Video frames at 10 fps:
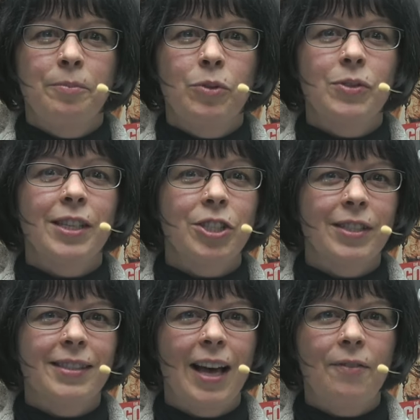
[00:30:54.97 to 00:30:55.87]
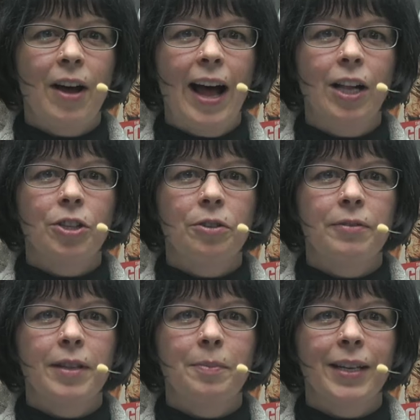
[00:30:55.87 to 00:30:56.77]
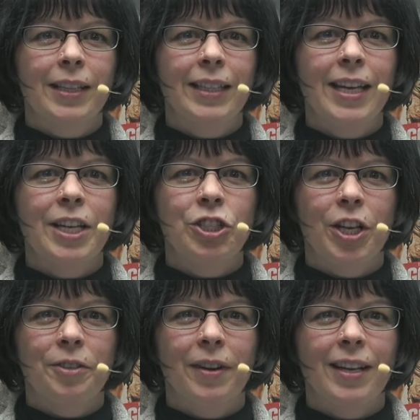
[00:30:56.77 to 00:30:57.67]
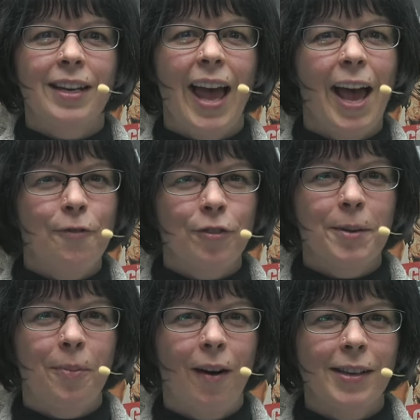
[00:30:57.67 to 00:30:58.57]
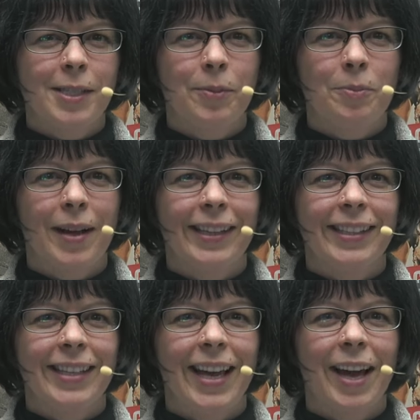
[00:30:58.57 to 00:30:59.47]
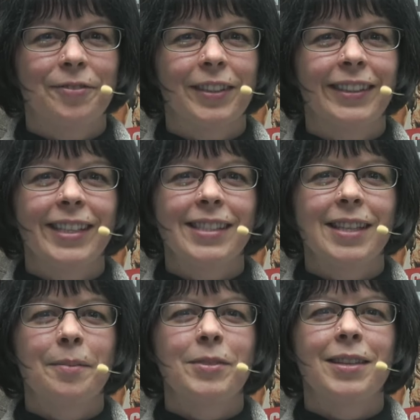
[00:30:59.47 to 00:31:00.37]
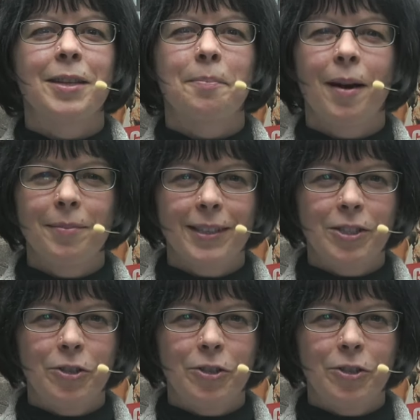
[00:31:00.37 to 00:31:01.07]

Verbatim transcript: Musicians have algorithmically generated every possible melody and released them to the public